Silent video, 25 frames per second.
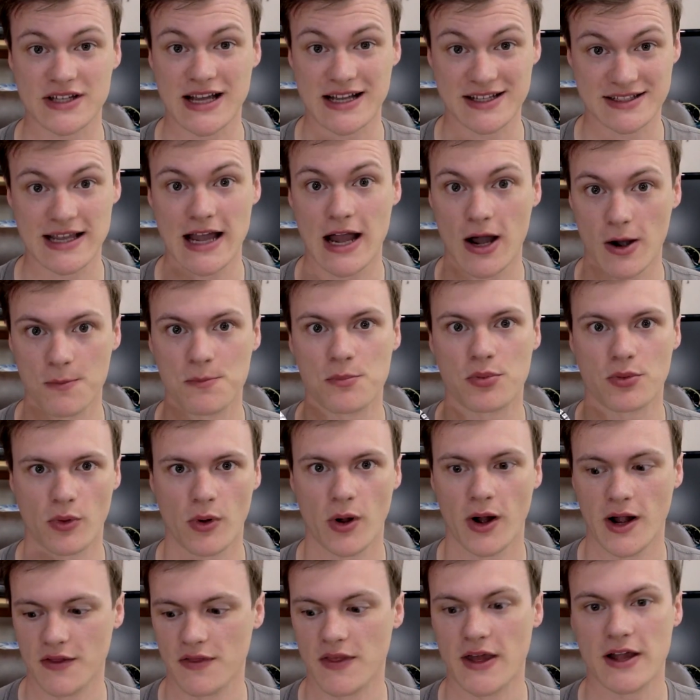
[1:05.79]
That's how
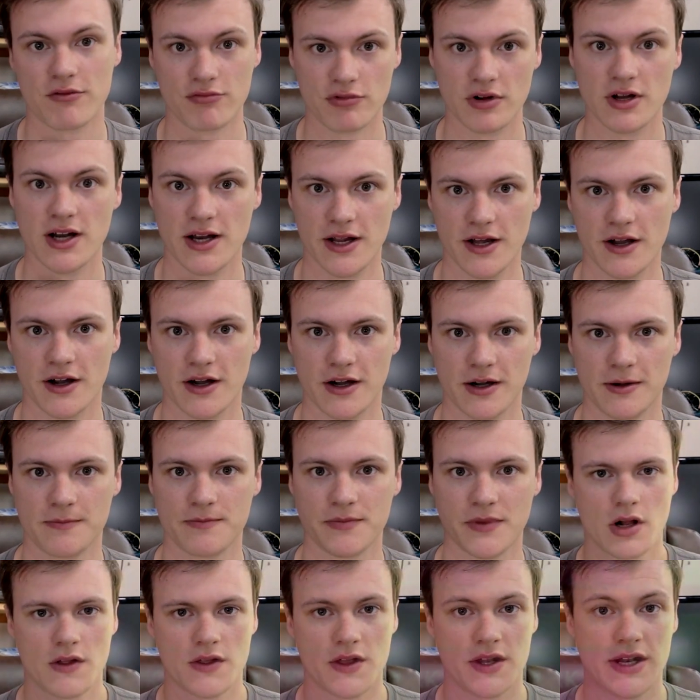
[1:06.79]
bright they really are.
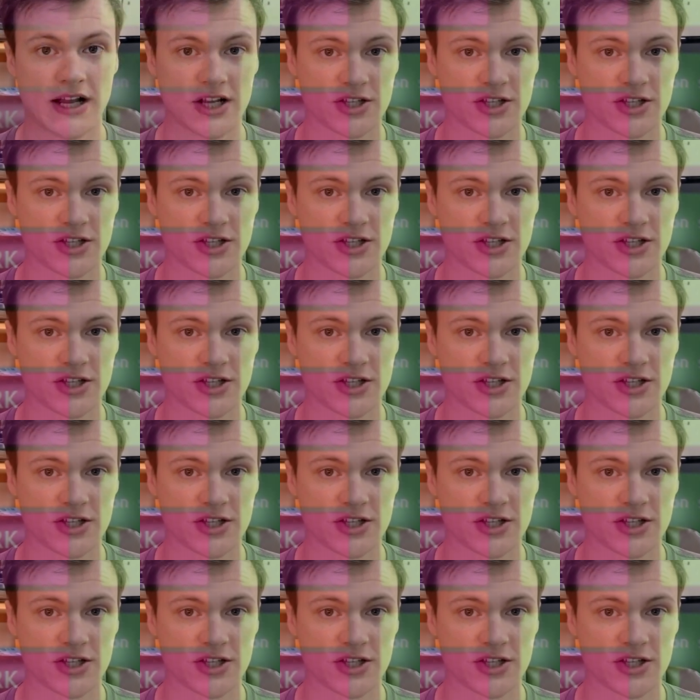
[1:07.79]
The